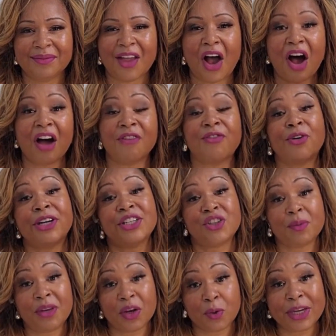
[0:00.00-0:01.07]
offering to
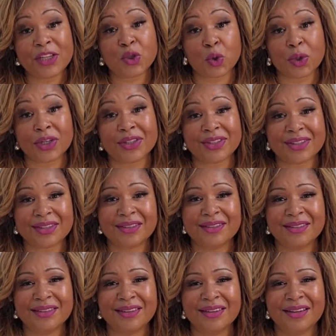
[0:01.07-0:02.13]
be a resource.
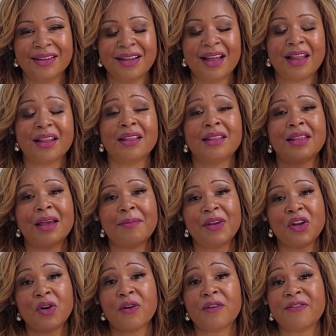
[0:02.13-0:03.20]
Let me
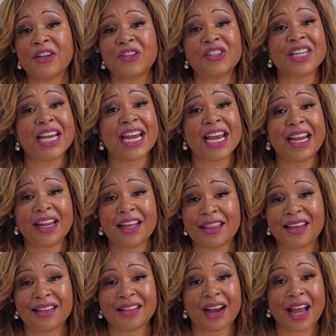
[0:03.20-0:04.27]
know if there's anything
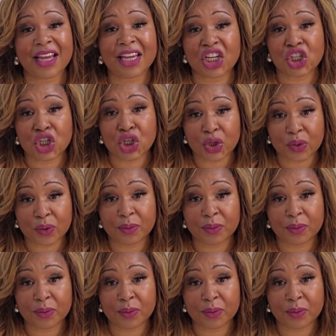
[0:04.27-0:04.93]
that I can do.